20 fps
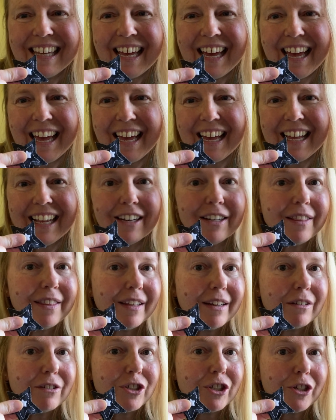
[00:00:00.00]
and
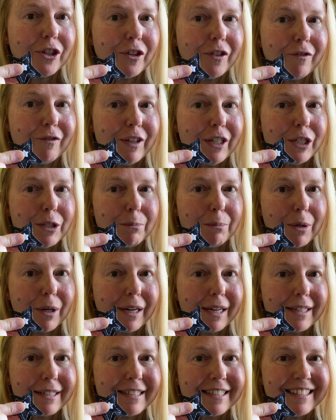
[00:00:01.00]
then I'll show you the finished
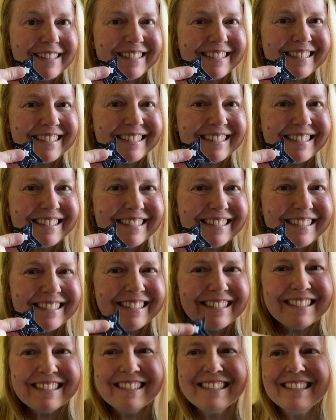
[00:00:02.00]
product.
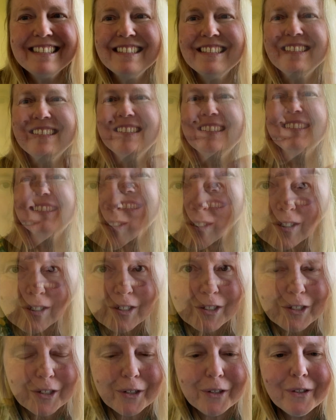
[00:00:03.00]
wanted to
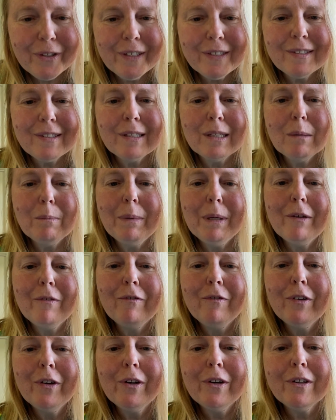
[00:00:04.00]
show this little bit
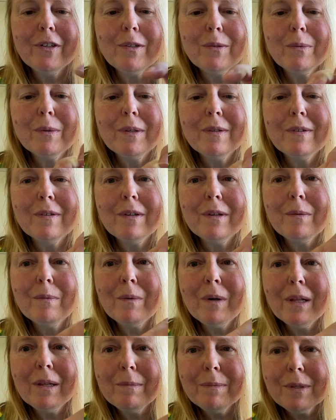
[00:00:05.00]
first, was that
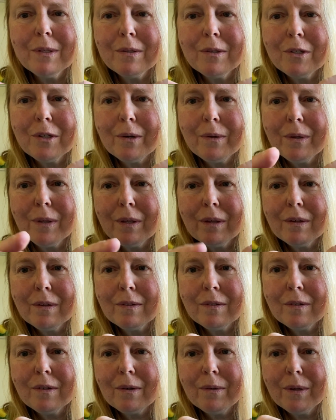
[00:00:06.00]
while I'm sewing
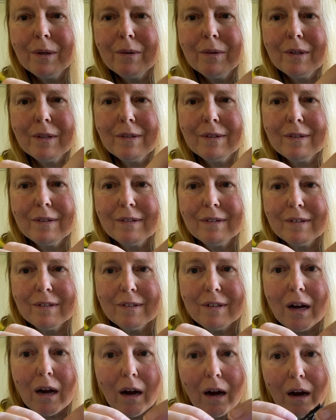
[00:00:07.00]
on the
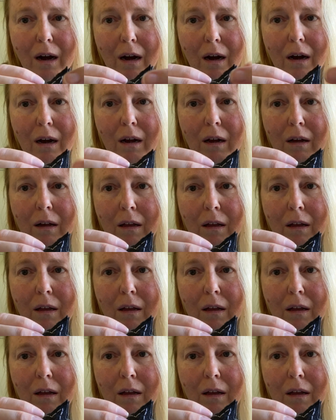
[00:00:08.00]
star,